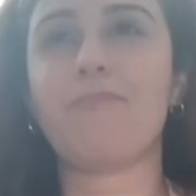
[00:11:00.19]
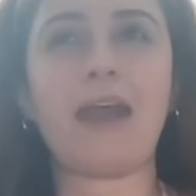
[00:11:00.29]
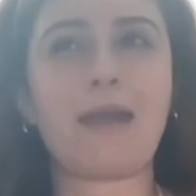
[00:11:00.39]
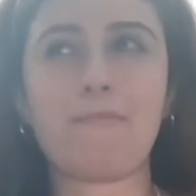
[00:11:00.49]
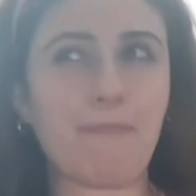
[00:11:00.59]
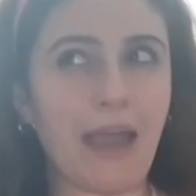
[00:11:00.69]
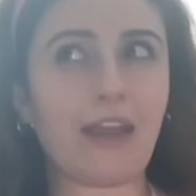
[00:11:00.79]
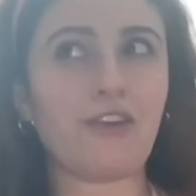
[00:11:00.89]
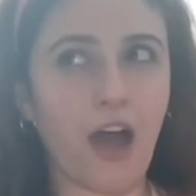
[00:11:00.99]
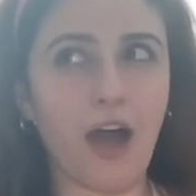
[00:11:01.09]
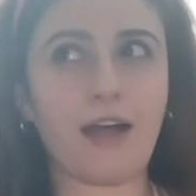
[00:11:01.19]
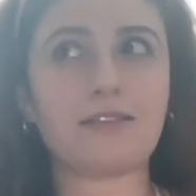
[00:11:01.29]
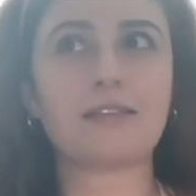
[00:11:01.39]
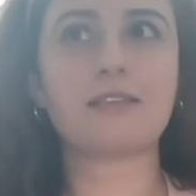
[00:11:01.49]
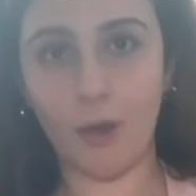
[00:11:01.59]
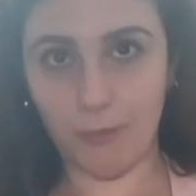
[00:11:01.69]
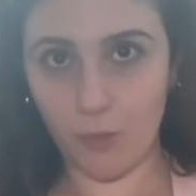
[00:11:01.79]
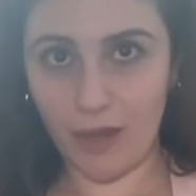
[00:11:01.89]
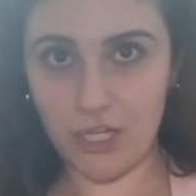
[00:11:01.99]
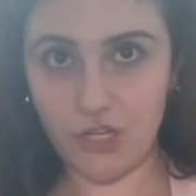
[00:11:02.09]
they may not help you
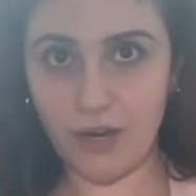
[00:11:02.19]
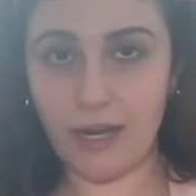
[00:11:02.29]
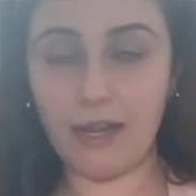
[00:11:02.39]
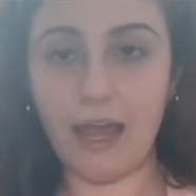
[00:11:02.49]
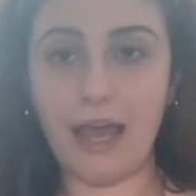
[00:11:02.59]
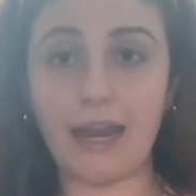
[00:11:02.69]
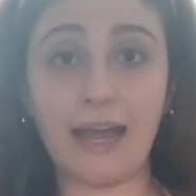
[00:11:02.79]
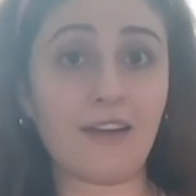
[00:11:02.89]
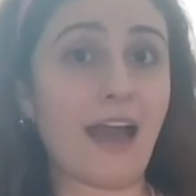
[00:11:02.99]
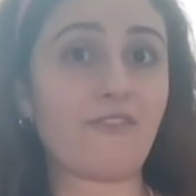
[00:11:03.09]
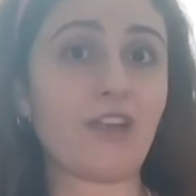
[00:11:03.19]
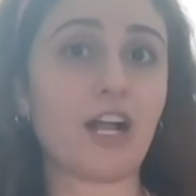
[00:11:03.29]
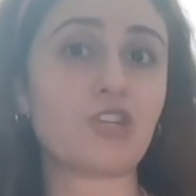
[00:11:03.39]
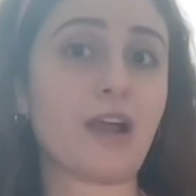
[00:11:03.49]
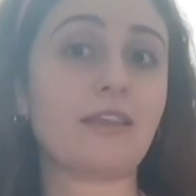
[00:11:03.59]
waist train. And I have not tried